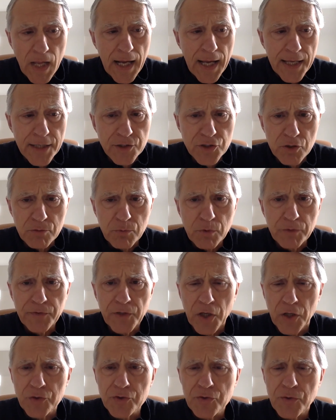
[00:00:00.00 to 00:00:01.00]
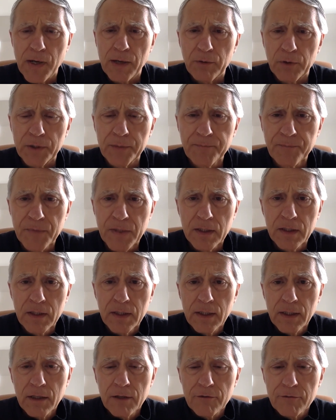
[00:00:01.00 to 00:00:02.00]
And so moving on to our
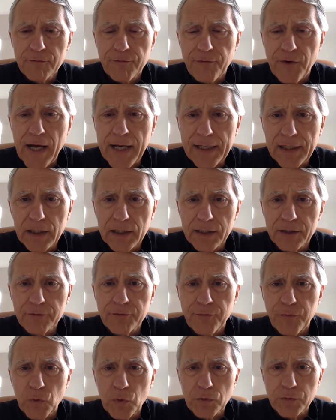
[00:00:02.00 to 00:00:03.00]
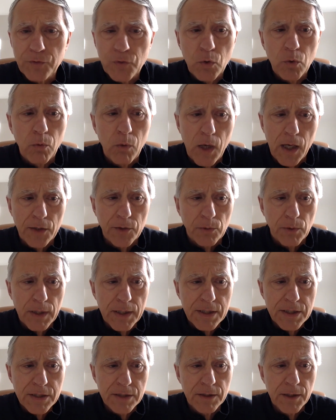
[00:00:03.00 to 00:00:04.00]
final and fourth
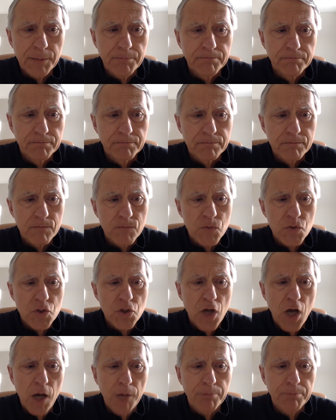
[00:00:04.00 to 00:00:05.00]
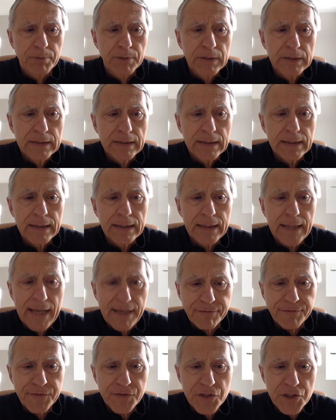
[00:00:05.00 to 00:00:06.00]
quadrant, the top
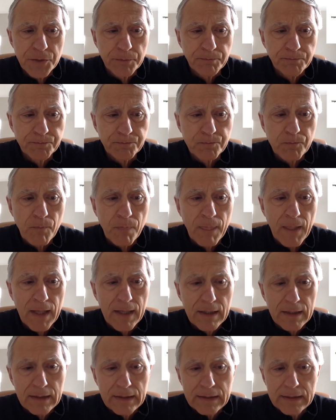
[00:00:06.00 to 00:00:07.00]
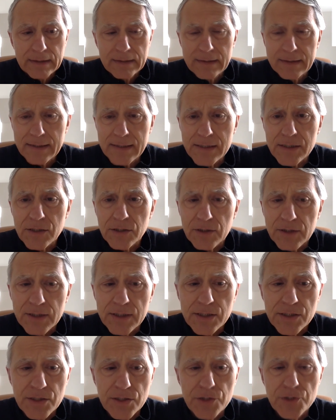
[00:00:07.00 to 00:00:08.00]
left, these are
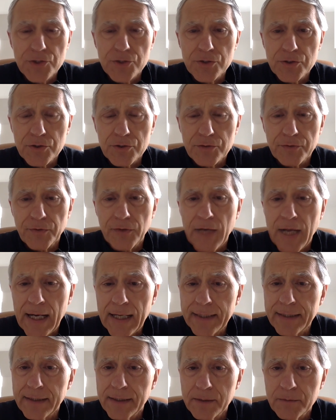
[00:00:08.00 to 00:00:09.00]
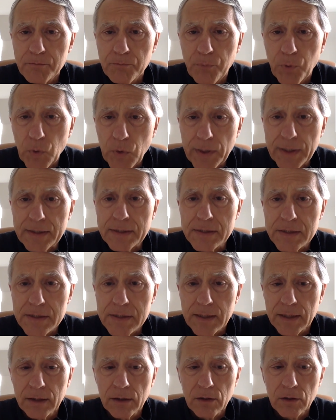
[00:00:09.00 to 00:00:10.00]
decisions of high
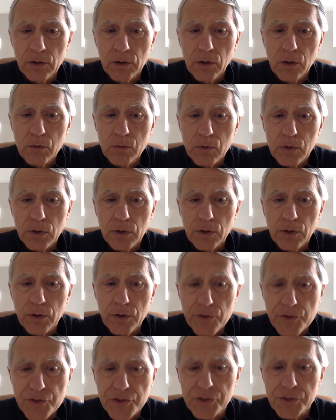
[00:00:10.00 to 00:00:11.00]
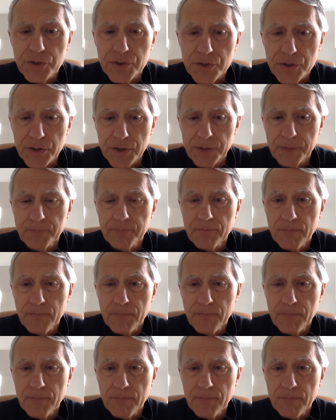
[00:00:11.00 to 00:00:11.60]
importance and low urgency.